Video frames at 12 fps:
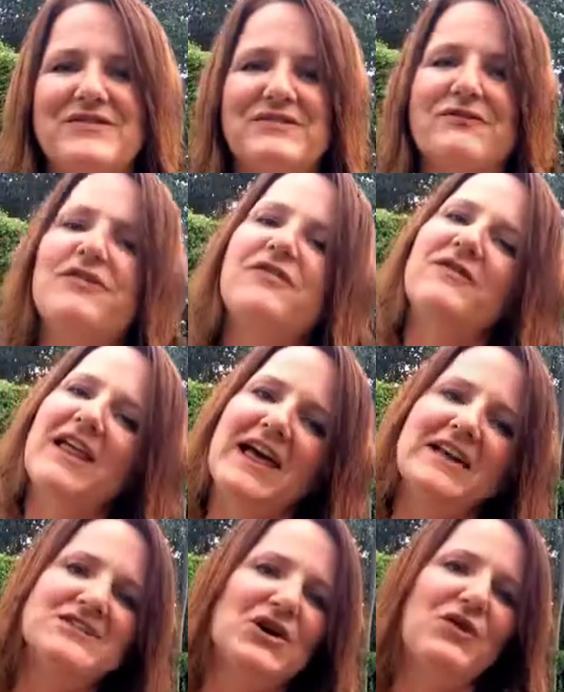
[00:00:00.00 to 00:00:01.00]

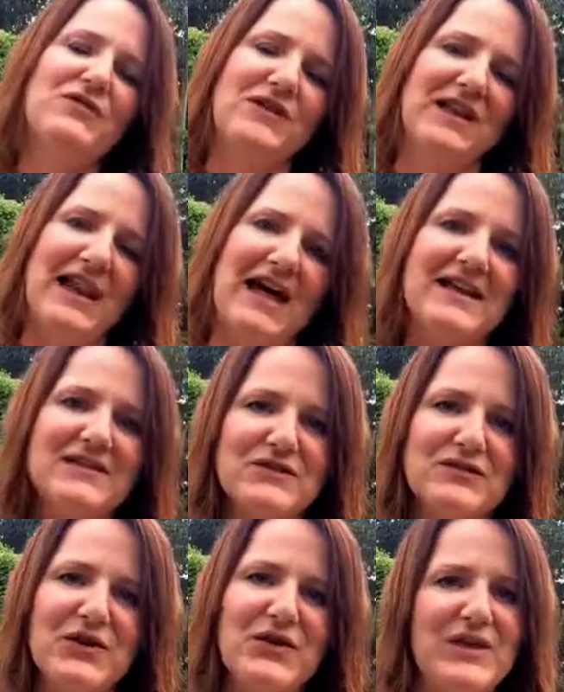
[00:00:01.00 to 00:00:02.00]
Reflect over the last
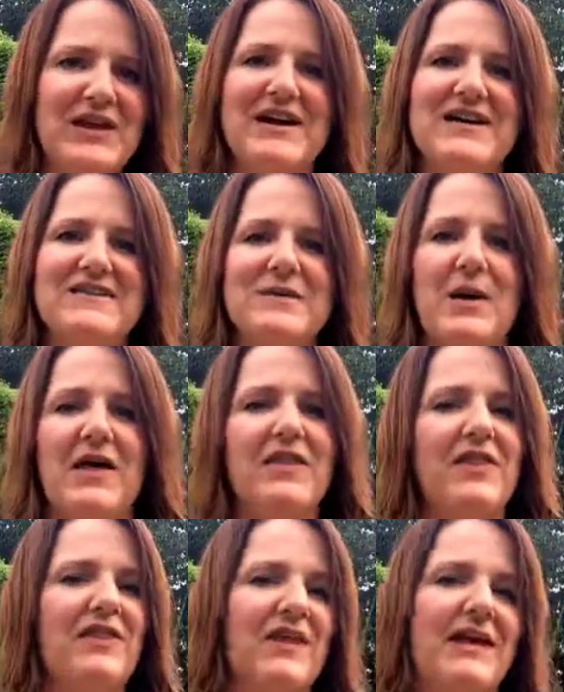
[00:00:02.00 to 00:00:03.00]
few years about the
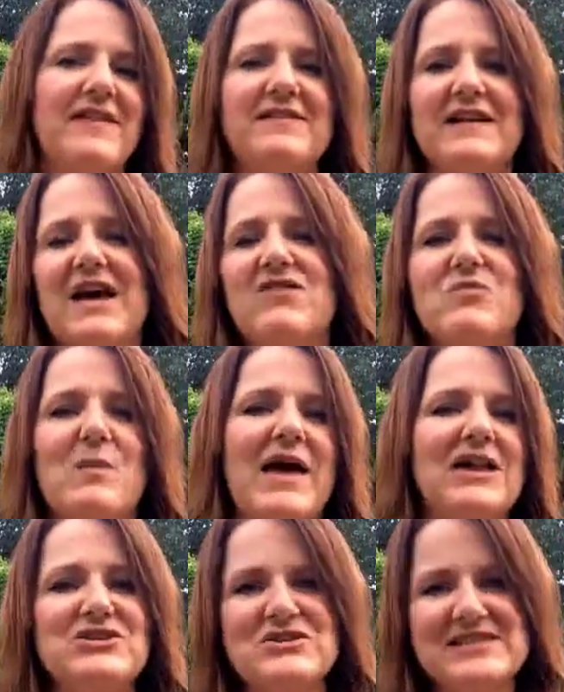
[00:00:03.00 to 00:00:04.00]
things that have
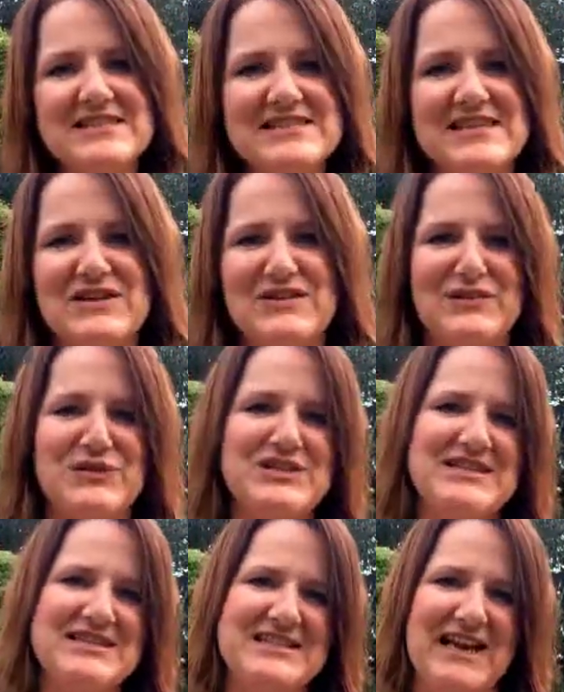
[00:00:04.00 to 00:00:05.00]
made you successful
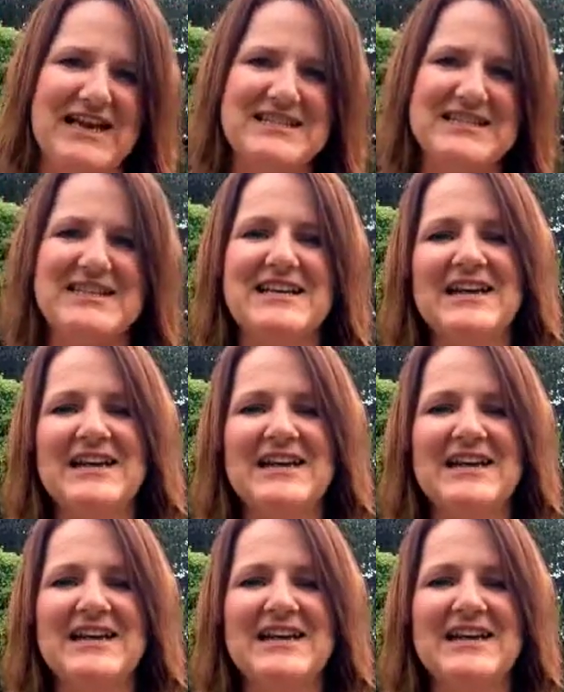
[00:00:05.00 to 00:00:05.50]
to date,